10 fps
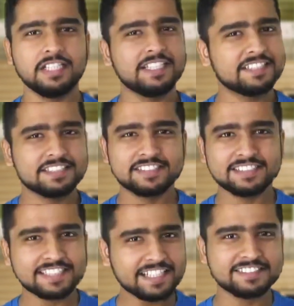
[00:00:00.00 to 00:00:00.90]

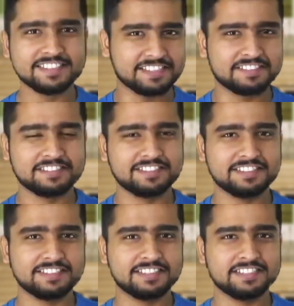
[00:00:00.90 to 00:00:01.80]
Success
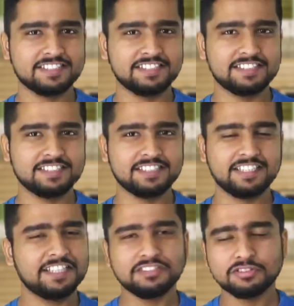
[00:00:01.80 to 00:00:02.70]
is